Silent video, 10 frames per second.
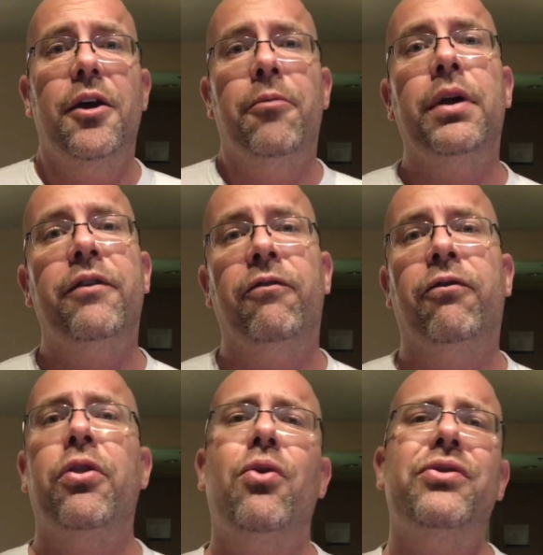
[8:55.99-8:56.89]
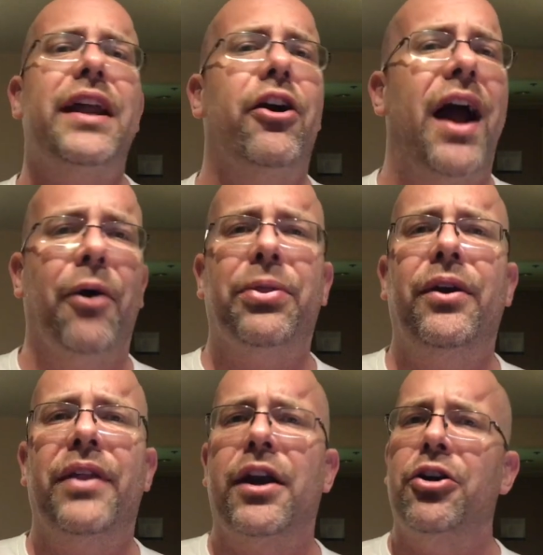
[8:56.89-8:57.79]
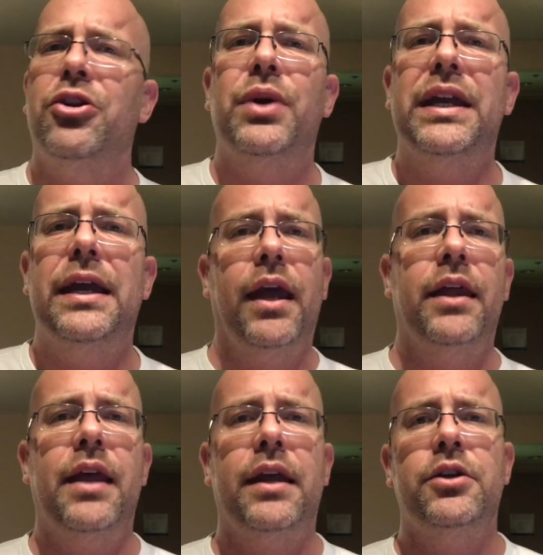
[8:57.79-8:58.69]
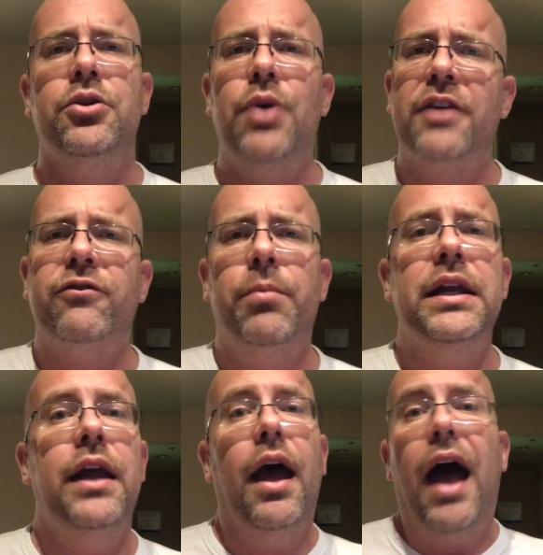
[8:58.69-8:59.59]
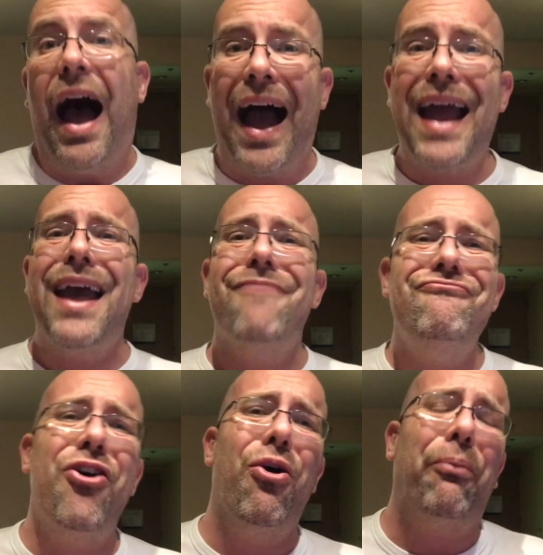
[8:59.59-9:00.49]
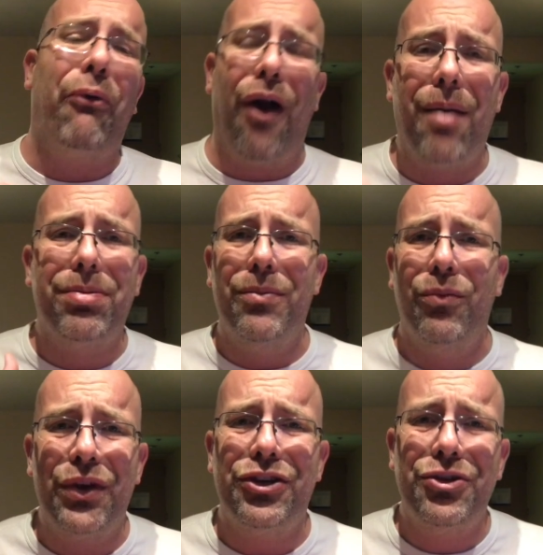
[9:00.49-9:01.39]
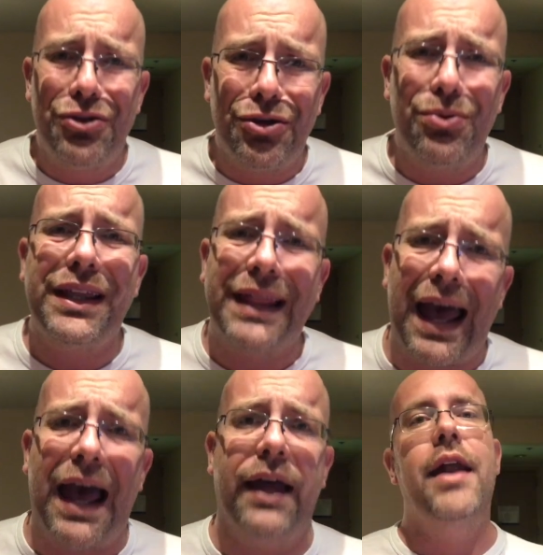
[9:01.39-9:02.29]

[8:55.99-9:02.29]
But for those that are out there that are doing it and that do ask for money, I have no problem with you doing that.